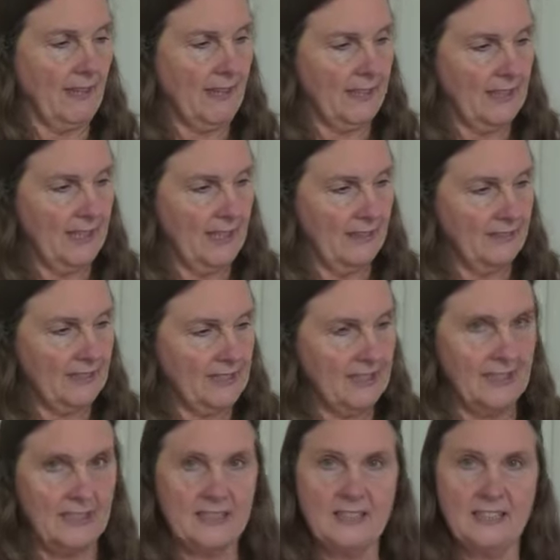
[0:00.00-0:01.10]
and here it
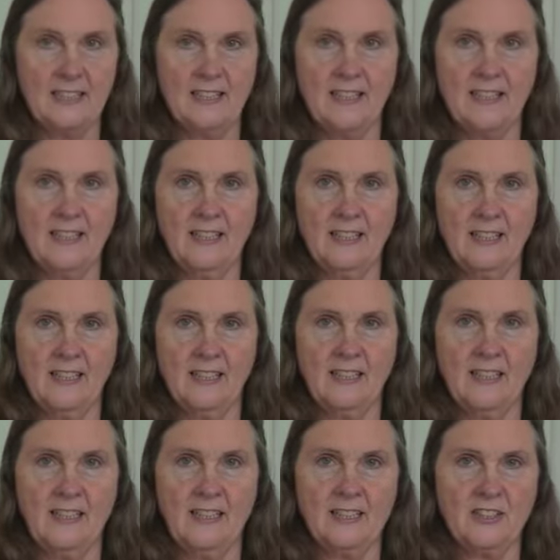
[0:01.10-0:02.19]
is,
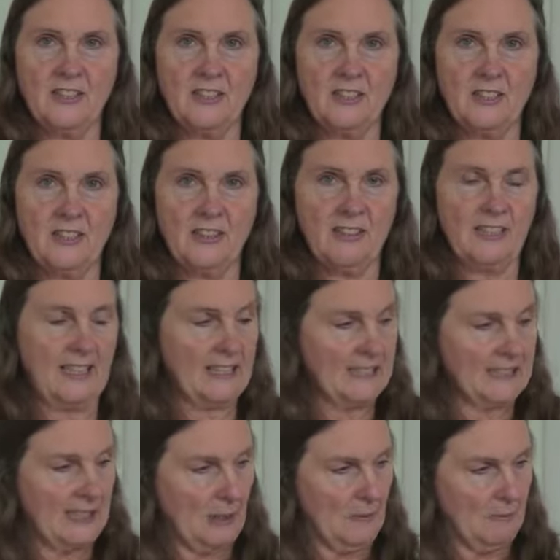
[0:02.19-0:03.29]
just shown
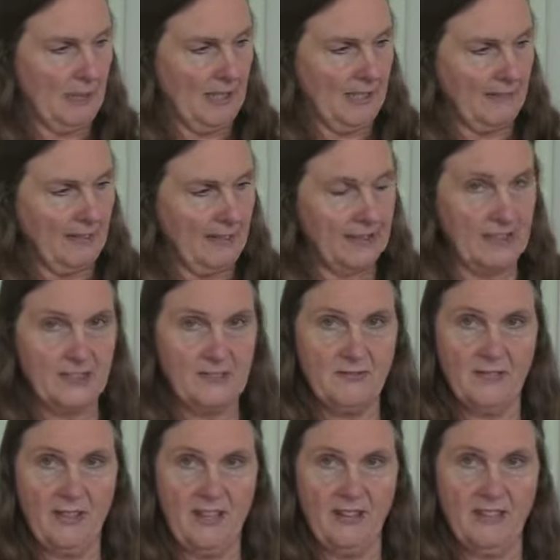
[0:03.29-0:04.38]
against that background. It's
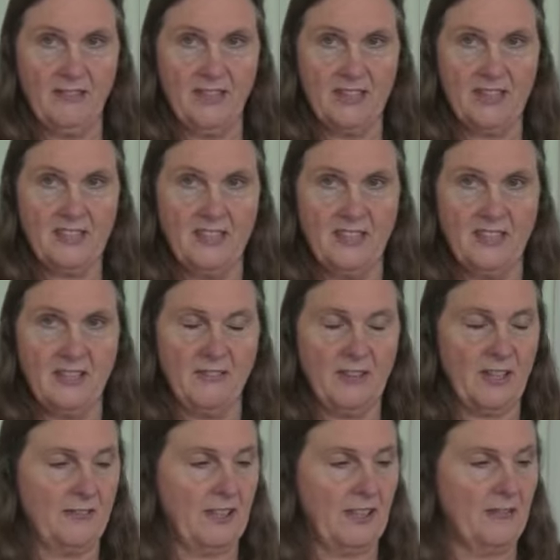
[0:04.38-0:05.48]
very, very tiny,
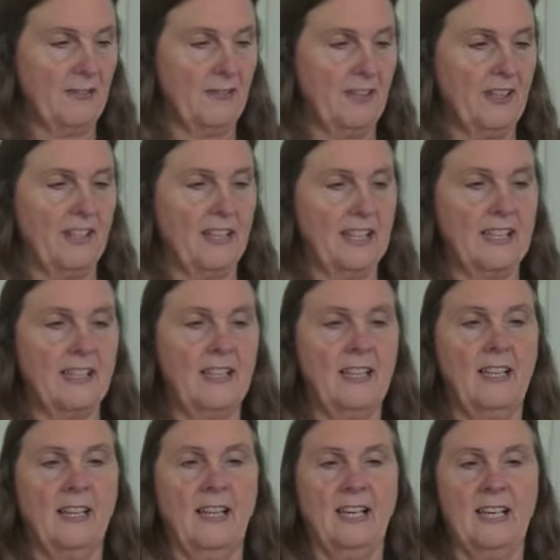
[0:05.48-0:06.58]
very, very fine.
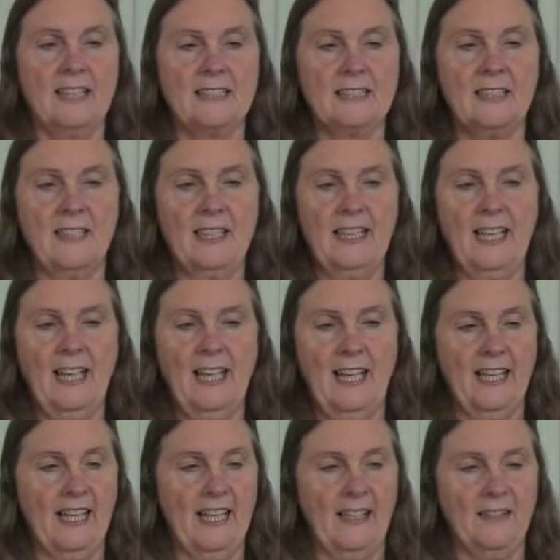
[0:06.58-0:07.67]
It's like a
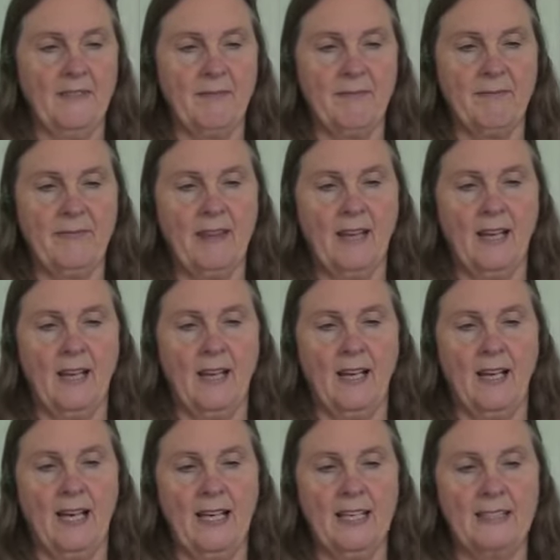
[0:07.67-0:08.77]
hair,
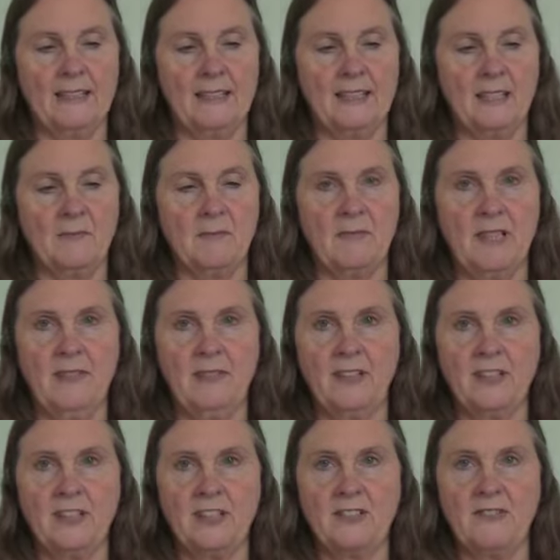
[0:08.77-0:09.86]
and if
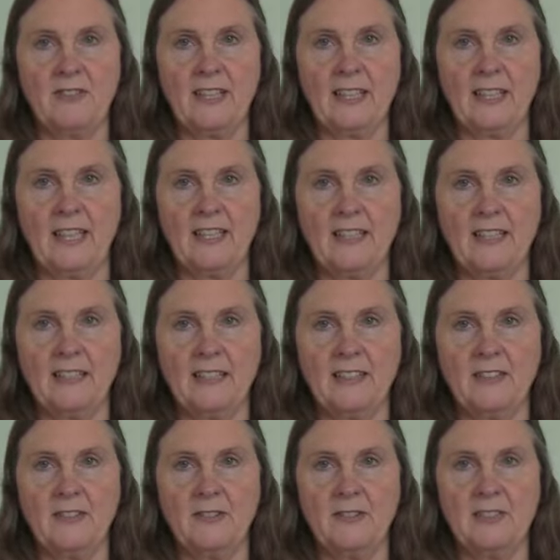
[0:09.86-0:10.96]
I just flick it, I
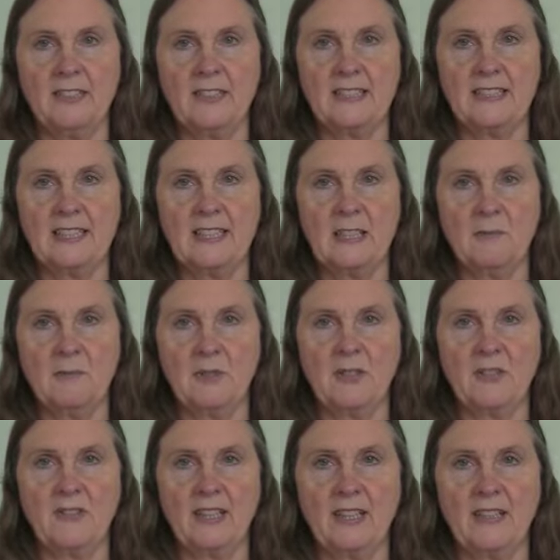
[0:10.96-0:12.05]
don't know if you can see it
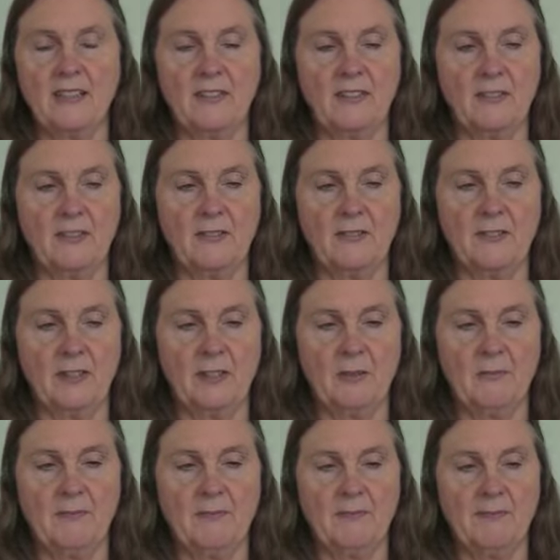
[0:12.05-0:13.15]
moving on the
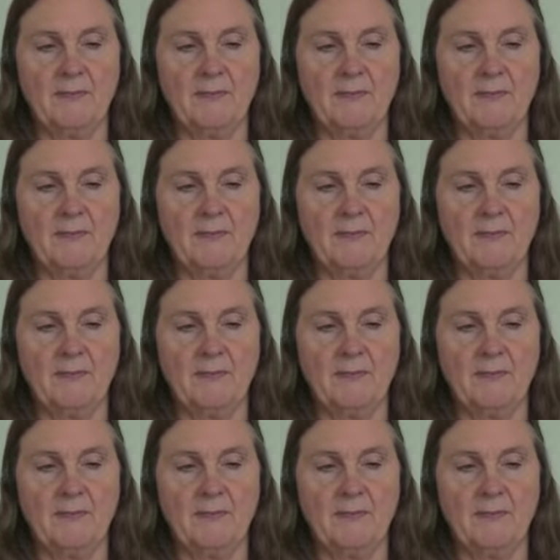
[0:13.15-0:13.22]
film.